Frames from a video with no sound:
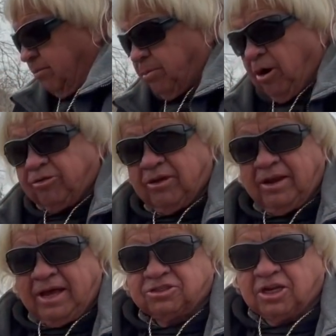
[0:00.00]
the part that
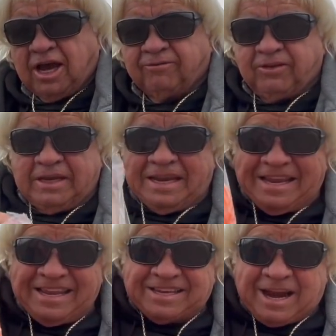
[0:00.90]
I shot feeding an
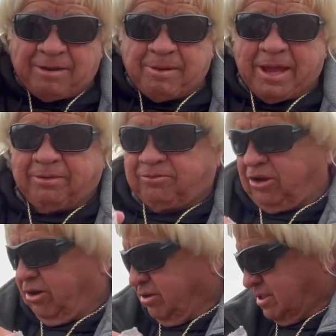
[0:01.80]
entire bag of
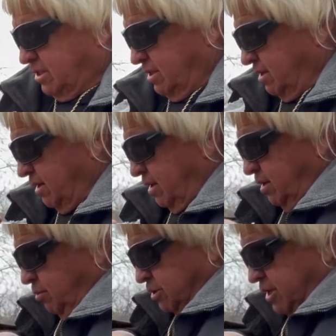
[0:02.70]
carrots
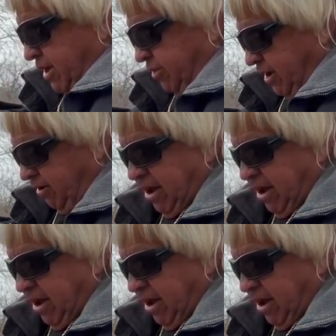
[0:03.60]
was not there.